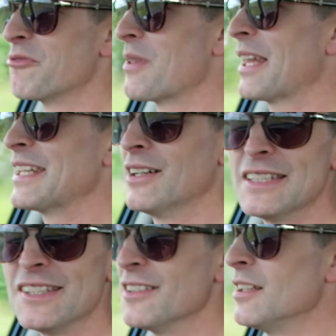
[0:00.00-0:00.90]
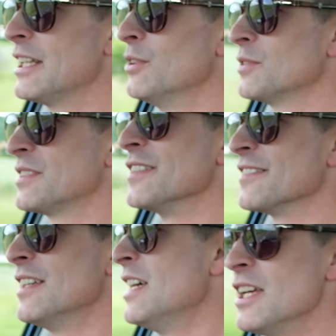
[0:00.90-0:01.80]
from the late 90s, early
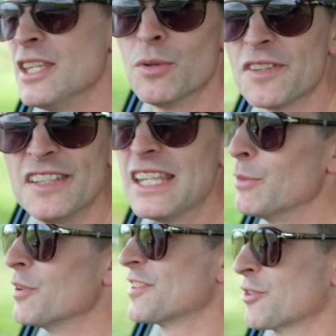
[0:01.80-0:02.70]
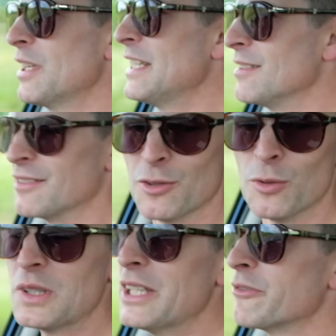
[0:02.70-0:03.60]
noughties, you will see them on screen, so
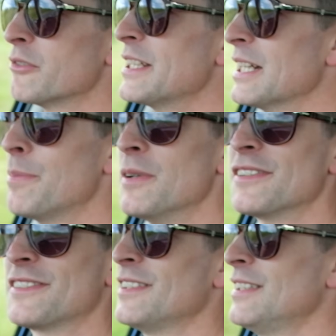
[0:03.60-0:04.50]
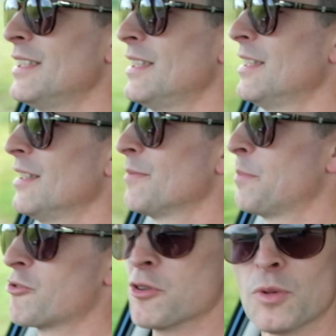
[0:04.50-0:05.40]
all liveried up as
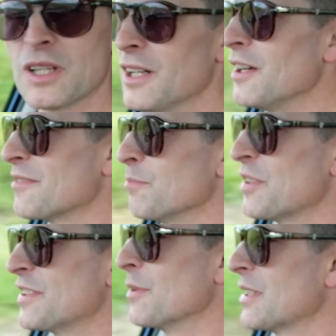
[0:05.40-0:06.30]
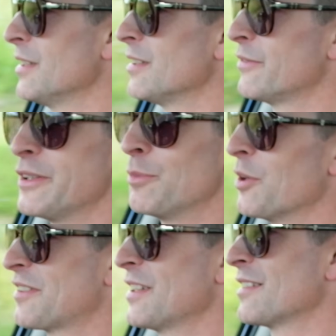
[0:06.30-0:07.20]
patrol cars and pursuit cars. If you
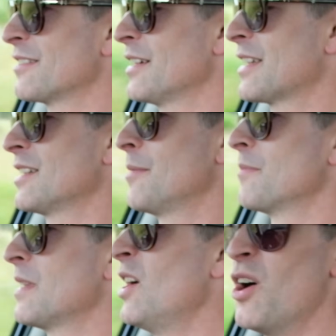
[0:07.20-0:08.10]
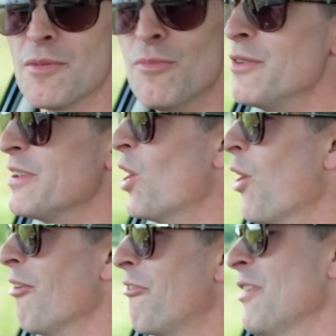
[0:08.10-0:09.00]
watch things like the movie
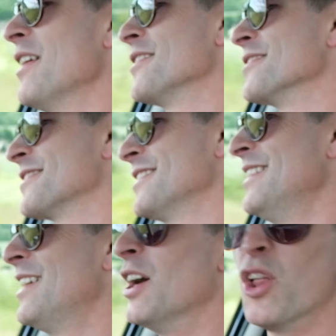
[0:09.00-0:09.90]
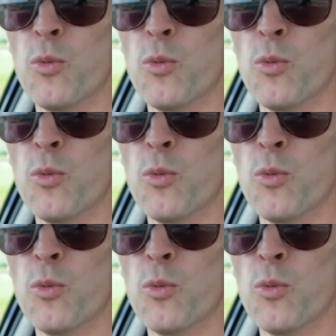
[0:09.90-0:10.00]
Hot Fuzz, The